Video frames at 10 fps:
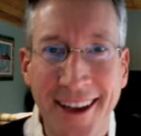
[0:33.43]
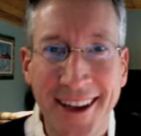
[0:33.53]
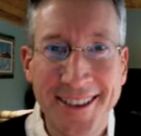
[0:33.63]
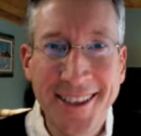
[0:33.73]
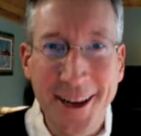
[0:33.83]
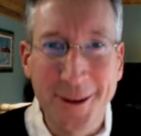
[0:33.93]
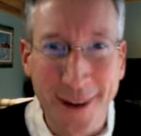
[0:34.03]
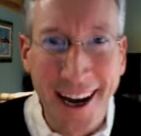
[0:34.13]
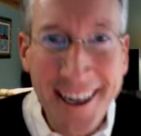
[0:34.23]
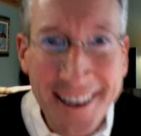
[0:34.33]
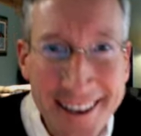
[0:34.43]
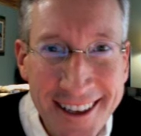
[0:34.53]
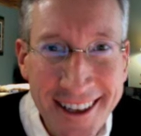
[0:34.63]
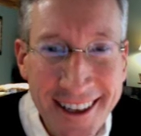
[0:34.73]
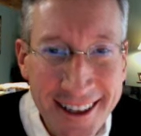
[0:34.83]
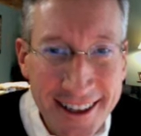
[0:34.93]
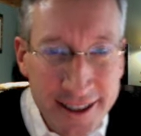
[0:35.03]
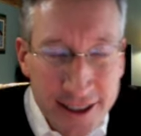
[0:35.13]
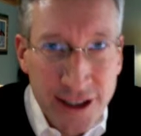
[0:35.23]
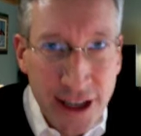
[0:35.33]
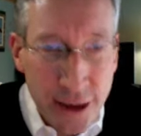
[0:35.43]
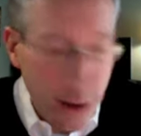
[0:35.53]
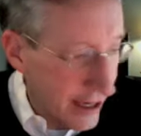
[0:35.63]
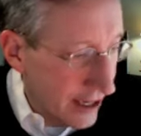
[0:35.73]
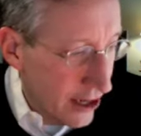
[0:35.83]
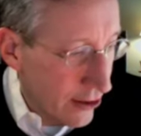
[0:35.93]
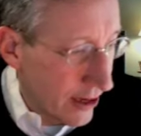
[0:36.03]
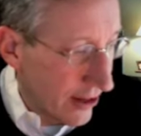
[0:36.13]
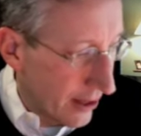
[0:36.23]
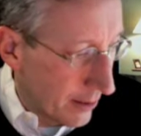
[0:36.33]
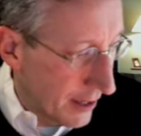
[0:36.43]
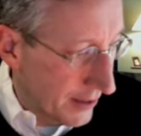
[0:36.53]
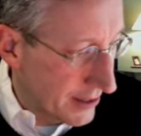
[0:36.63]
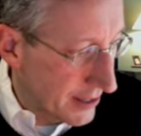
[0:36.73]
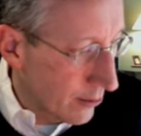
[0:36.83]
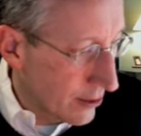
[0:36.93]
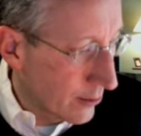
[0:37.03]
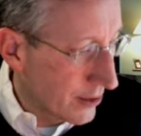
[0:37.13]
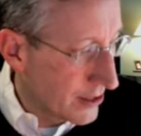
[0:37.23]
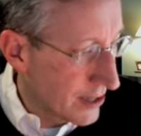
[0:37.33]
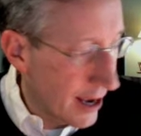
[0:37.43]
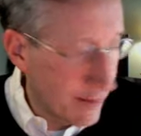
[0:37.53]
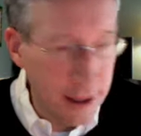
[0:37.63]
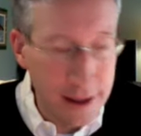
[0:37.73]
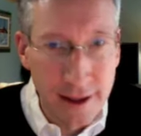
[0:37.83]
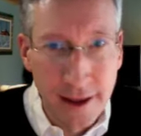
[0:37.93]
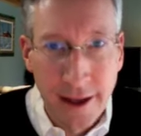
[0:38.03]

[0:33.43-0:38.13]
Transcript: Isn't that great? This is new. I didn't know anything about this. I wonder when this happened.